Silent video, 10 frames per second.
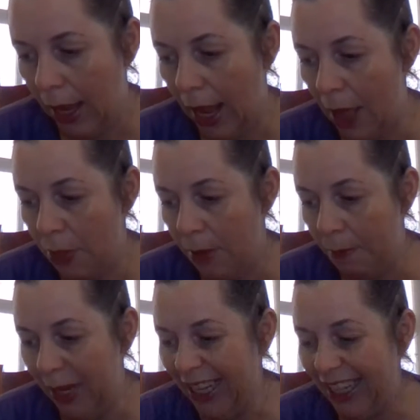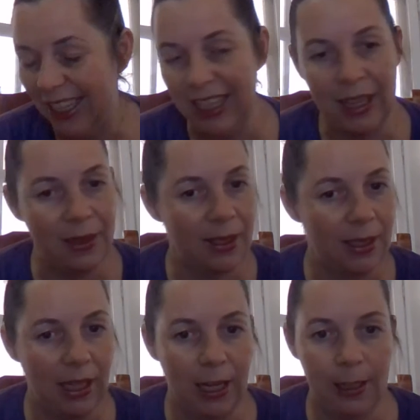and the peony and the
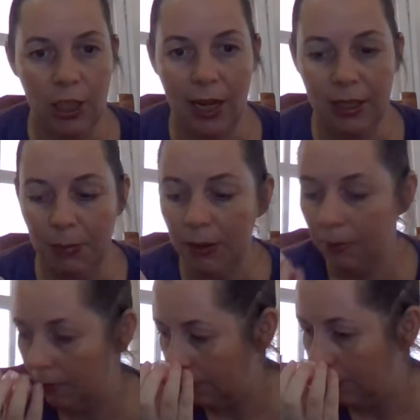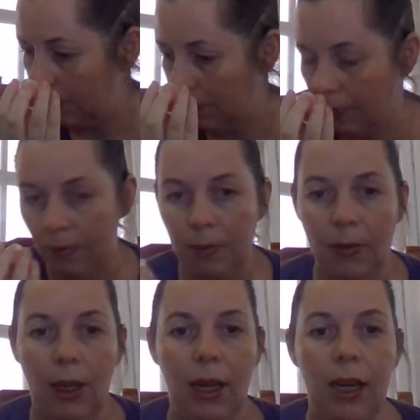sea jasmine.
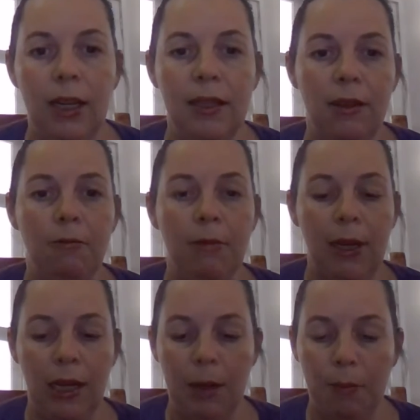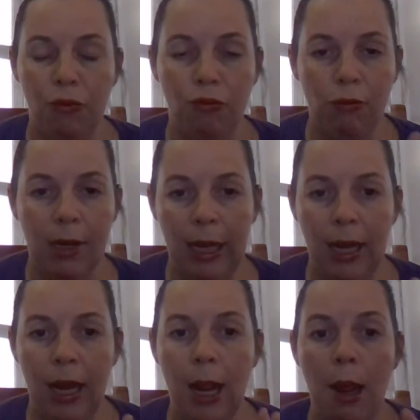It is a really
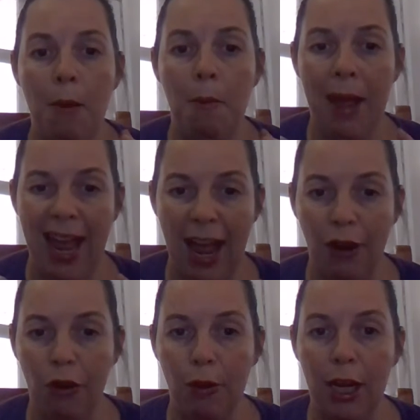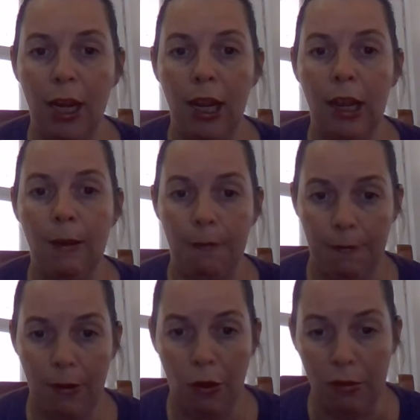pretty, powdery
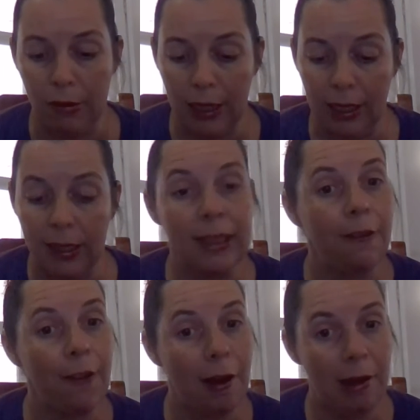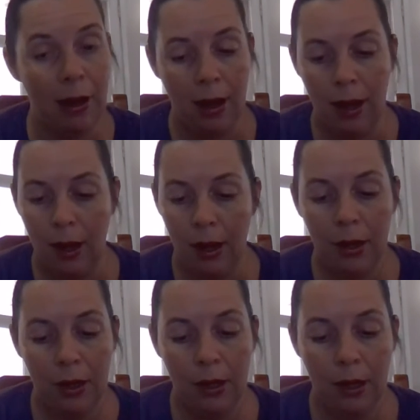floral. It is a very
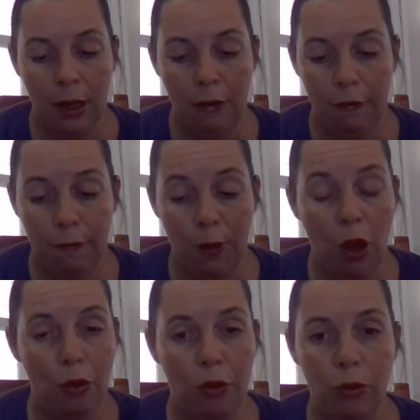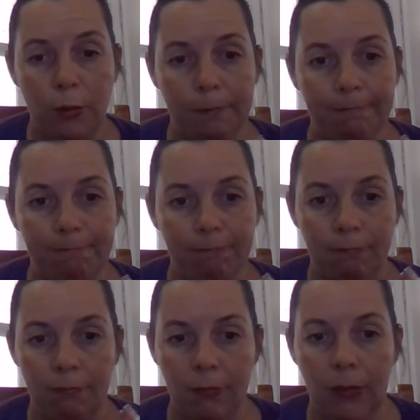floral
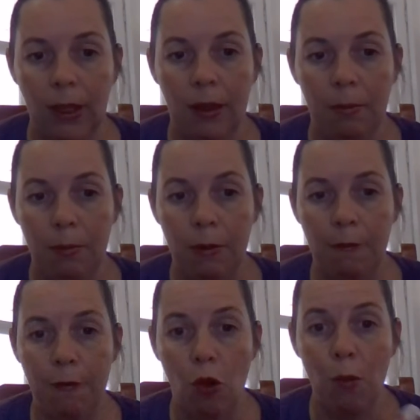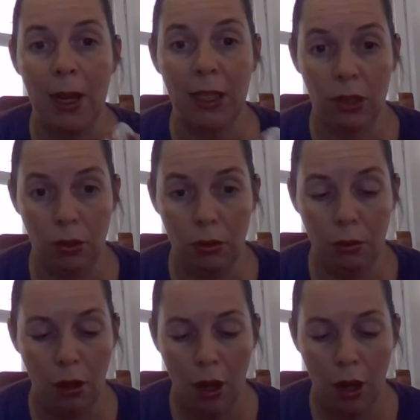performer too.